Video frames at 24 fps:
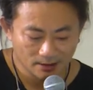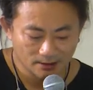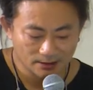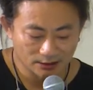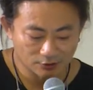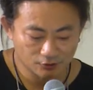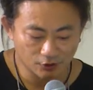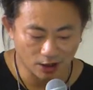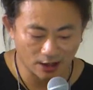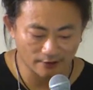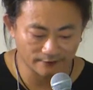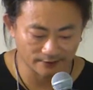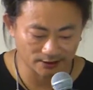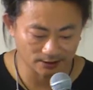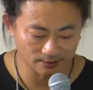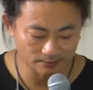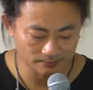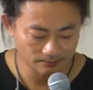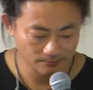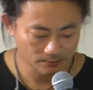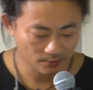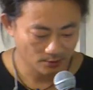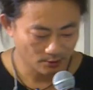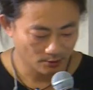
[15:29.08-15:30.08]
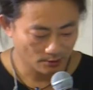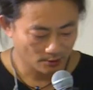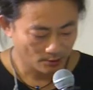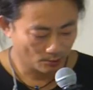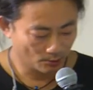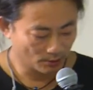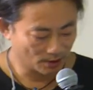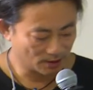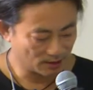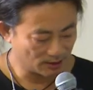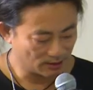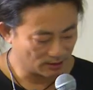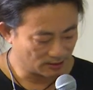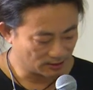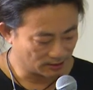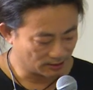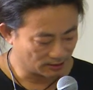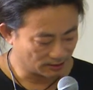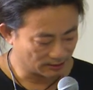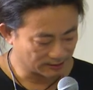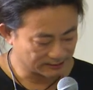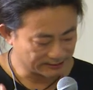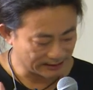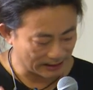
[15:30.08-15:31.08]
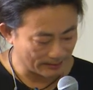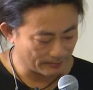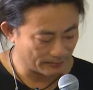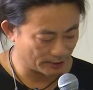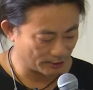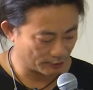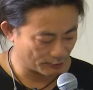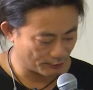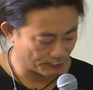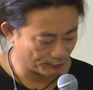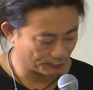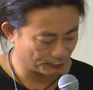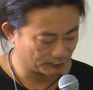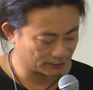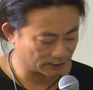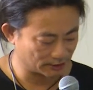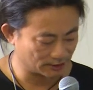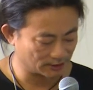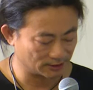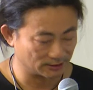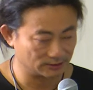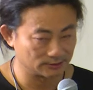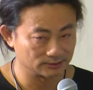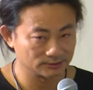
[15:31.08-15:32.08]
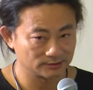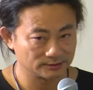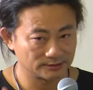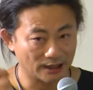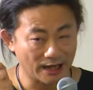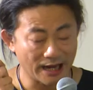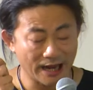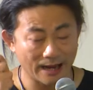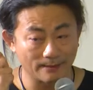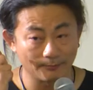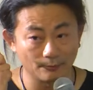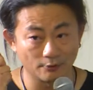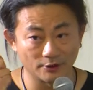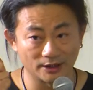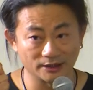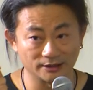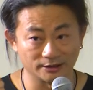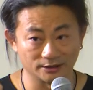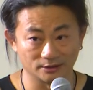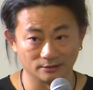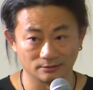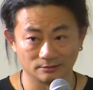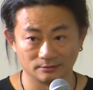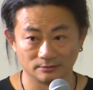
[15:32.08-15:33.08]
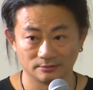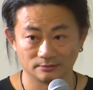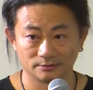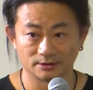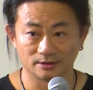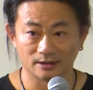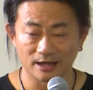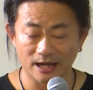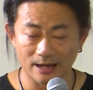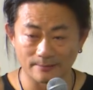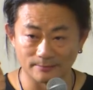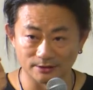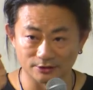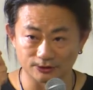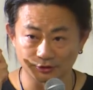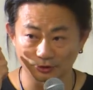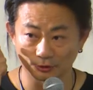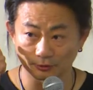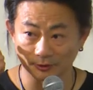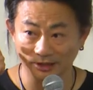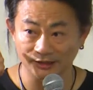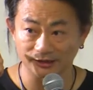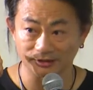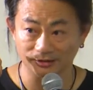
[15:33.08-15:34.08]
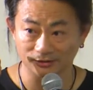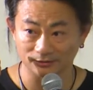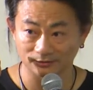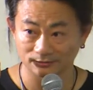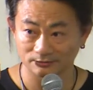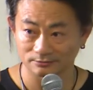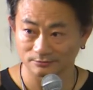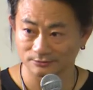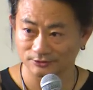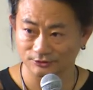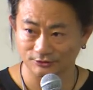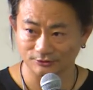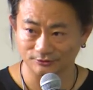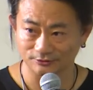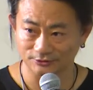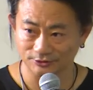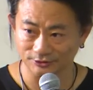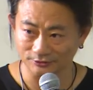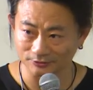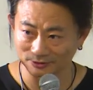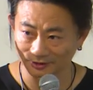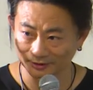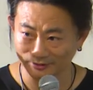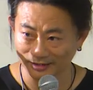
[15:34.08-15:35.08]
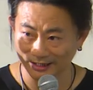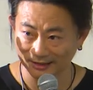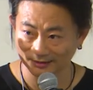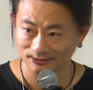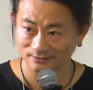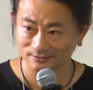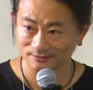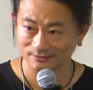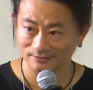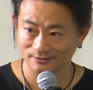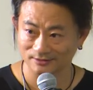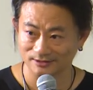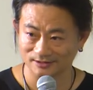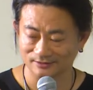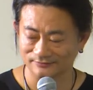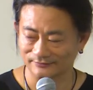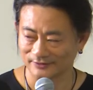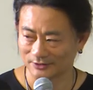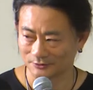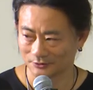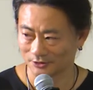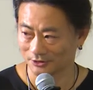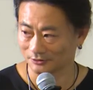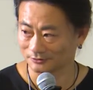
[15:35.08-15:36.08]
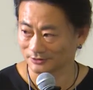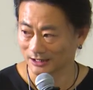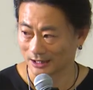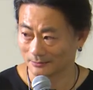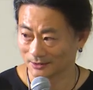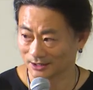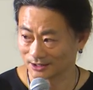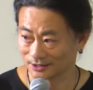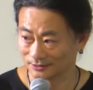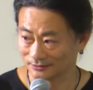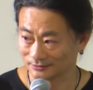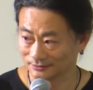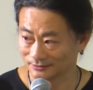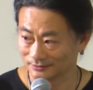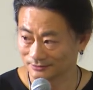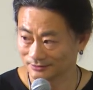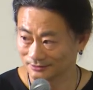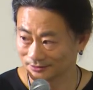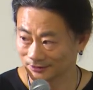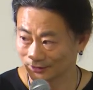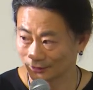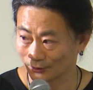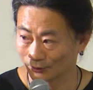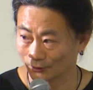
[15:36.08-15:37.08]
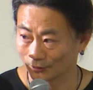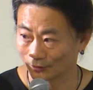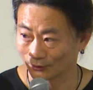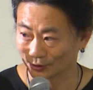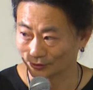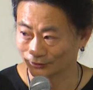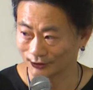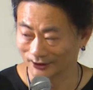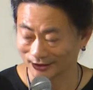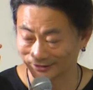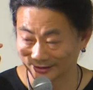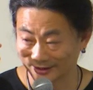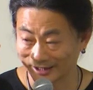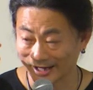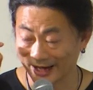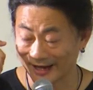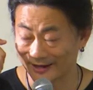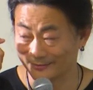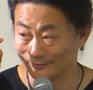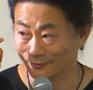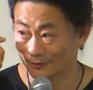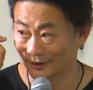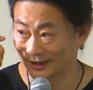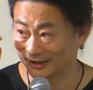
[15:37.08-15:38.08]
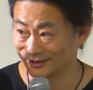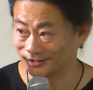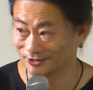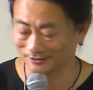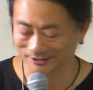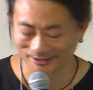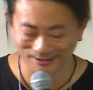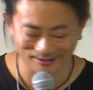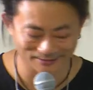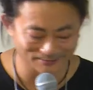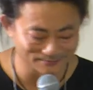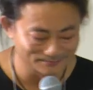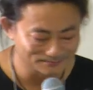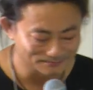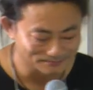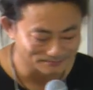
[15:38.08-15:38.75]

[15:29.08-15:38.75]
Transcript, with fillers: The driver were uh, assembled through the, the ham radio, the amateur radio. Do, do you know that? It's a very long time ago. ham radio, okay.